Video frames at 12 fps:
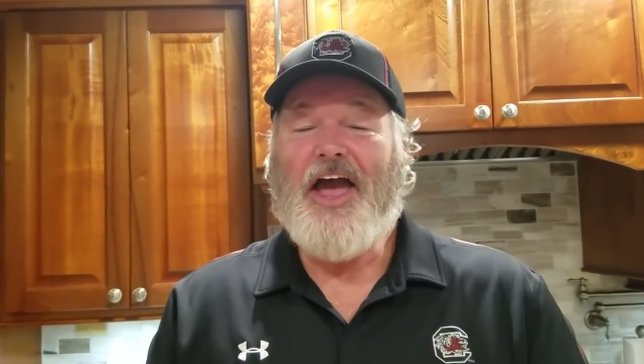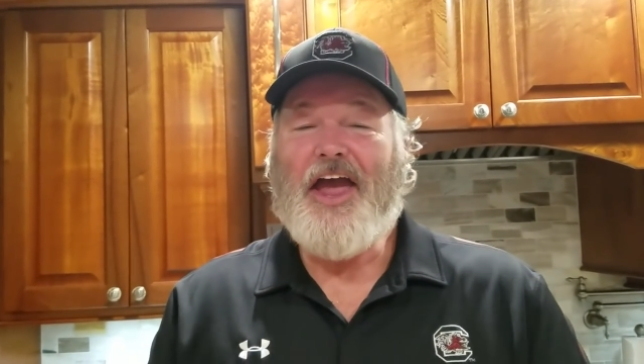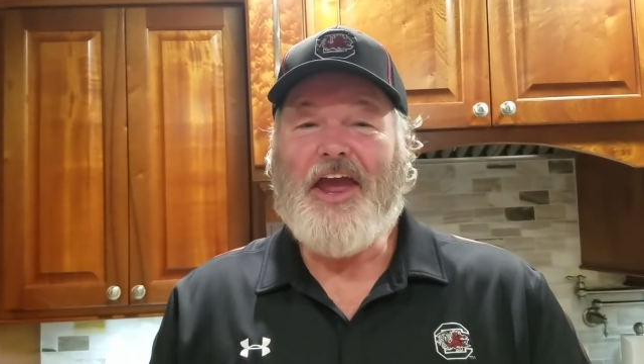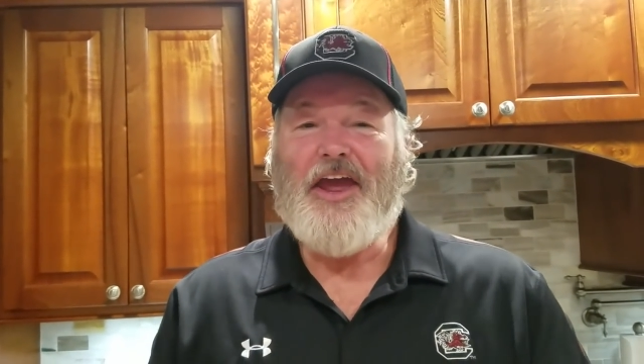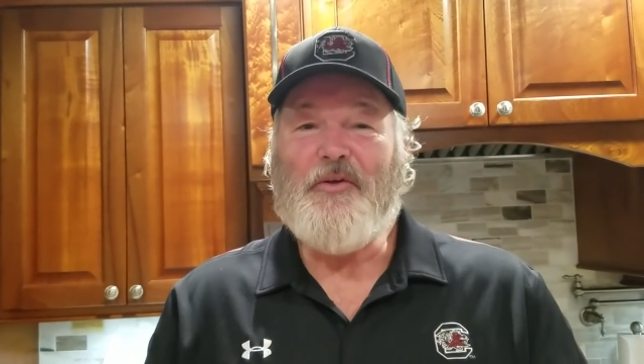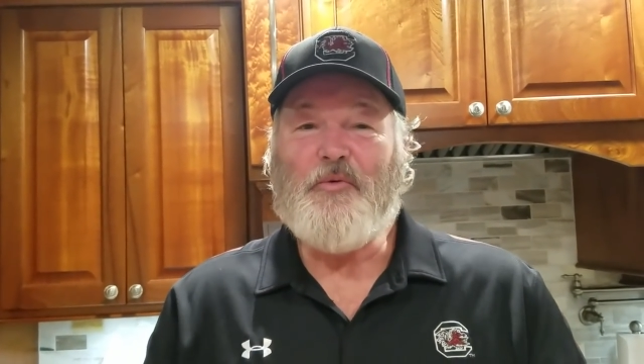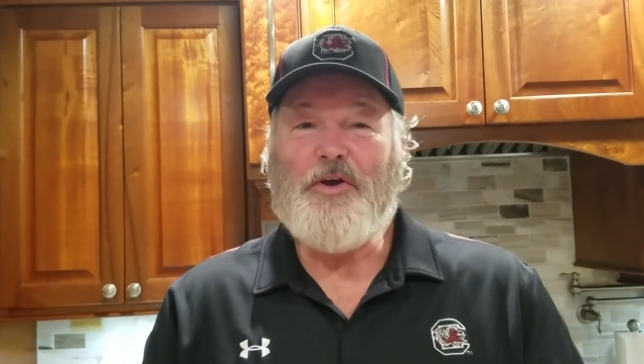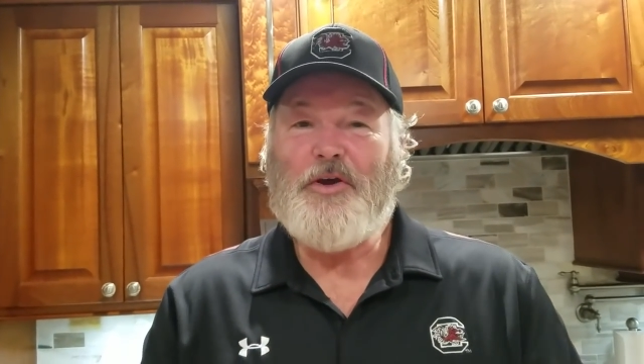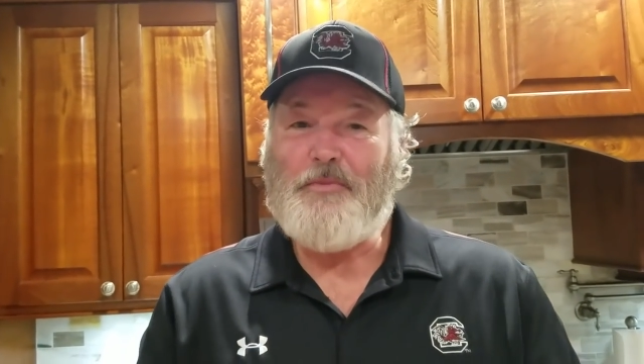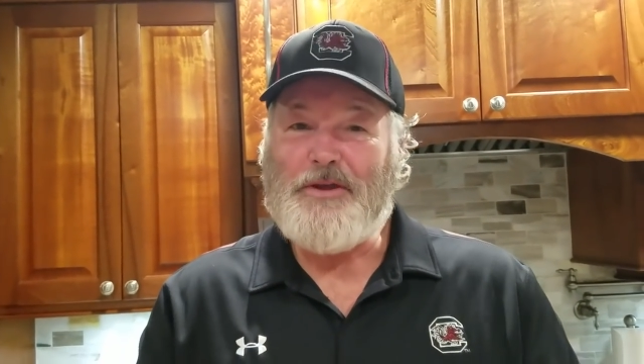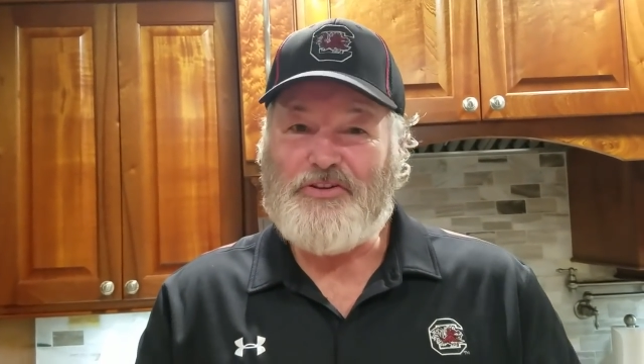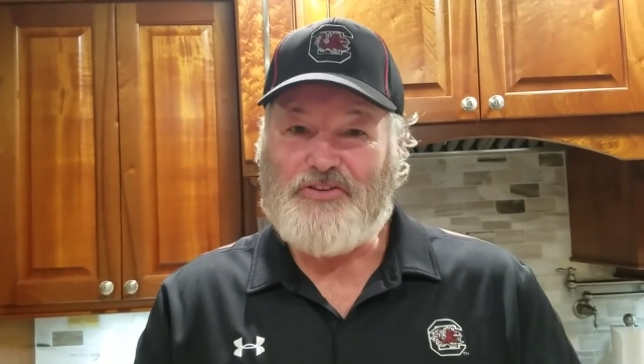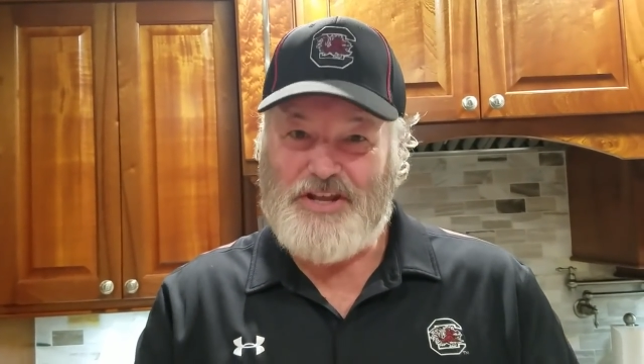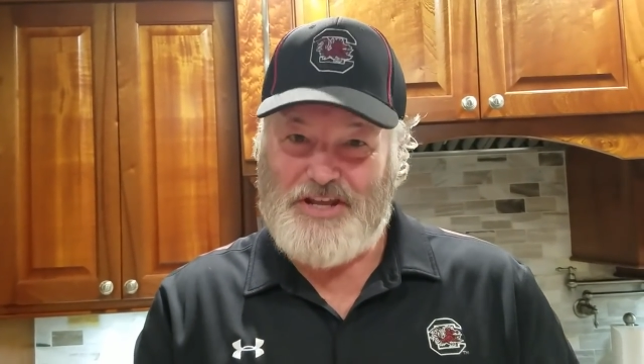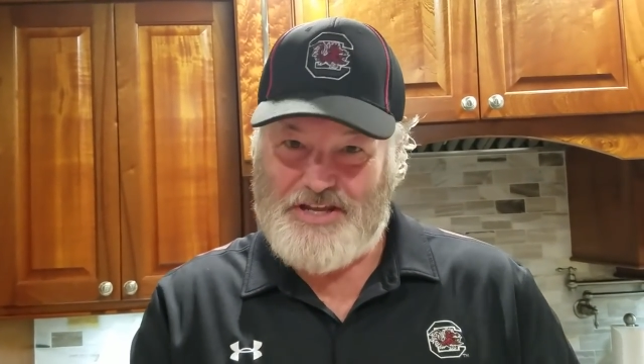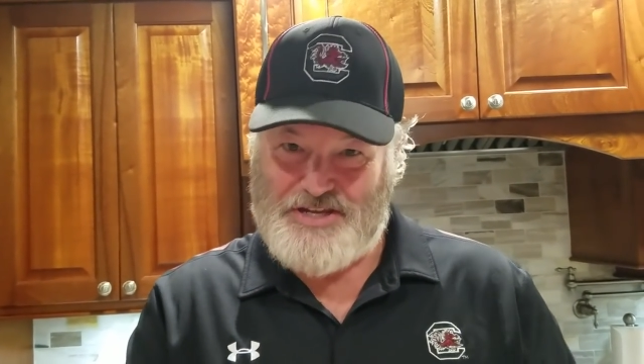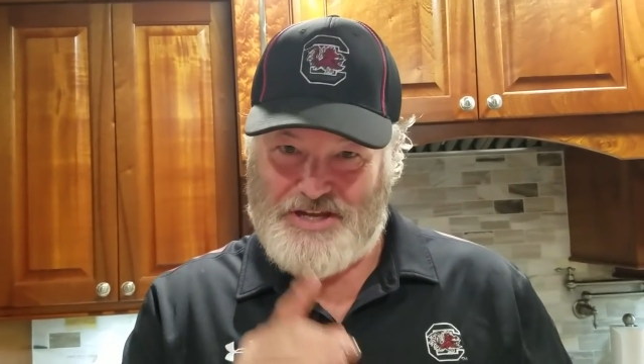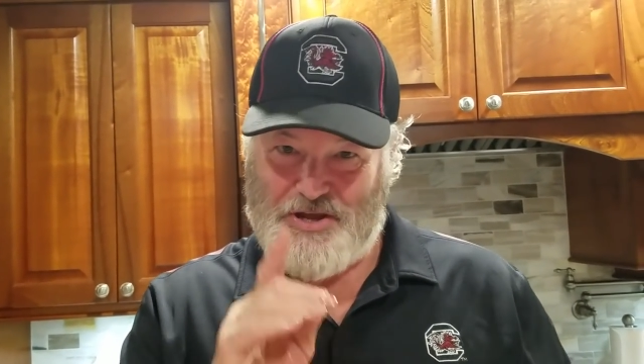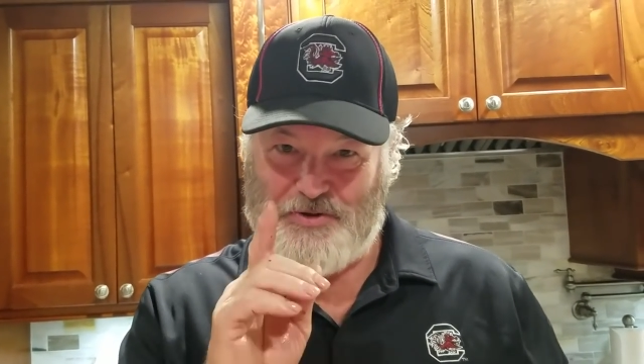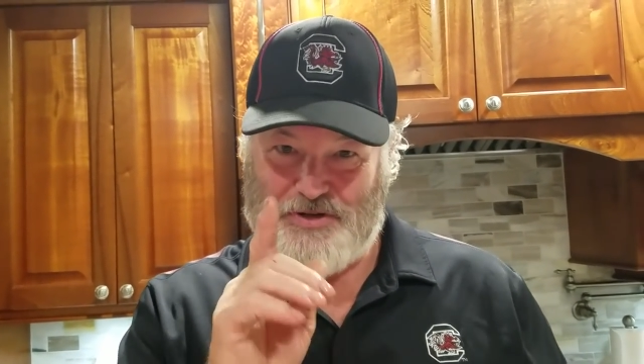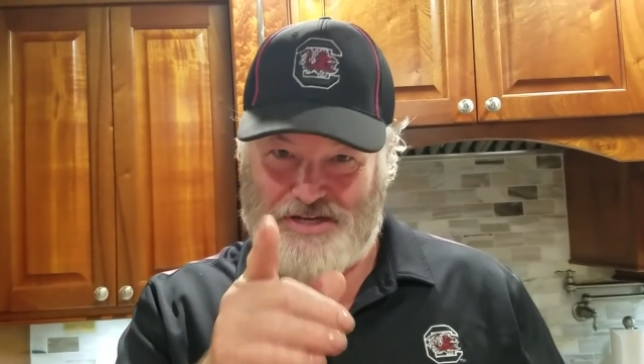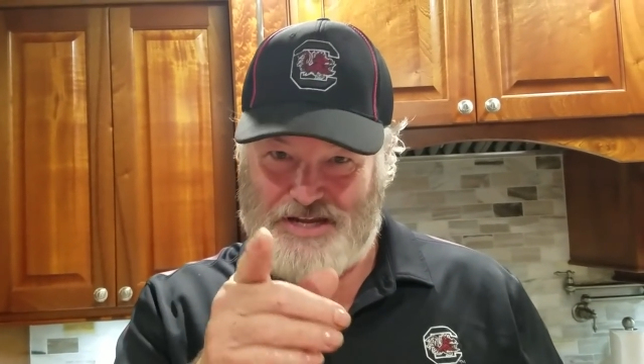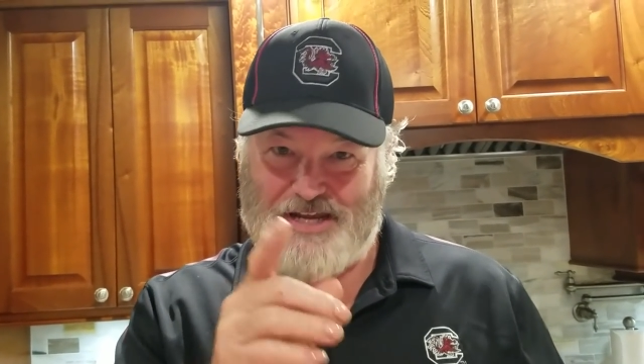And we'll be seeing you on the